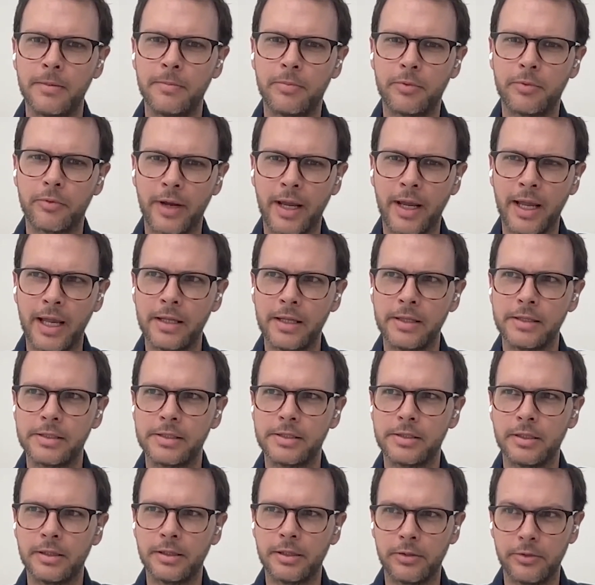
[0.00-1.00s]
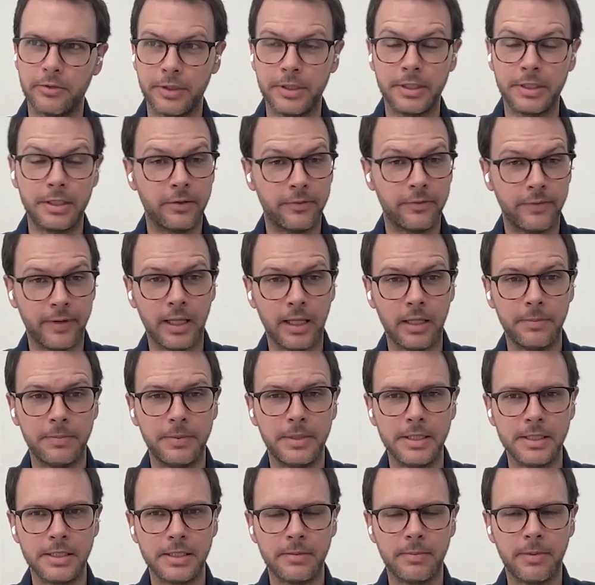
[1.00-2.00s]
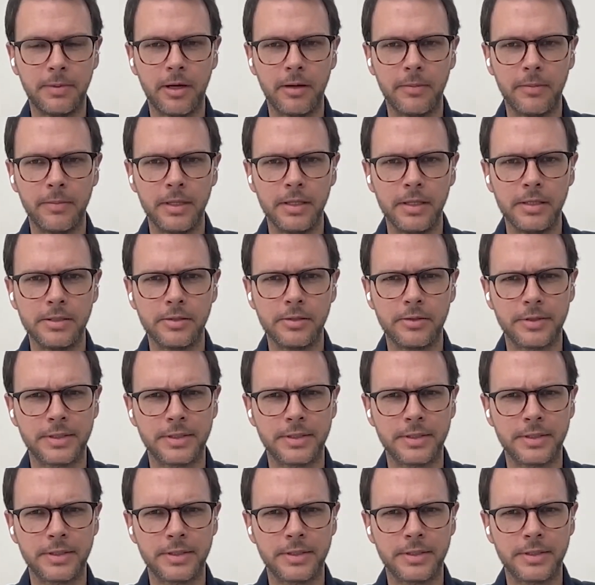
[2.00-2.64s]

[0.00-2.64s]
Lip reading: brands literally develop these departments,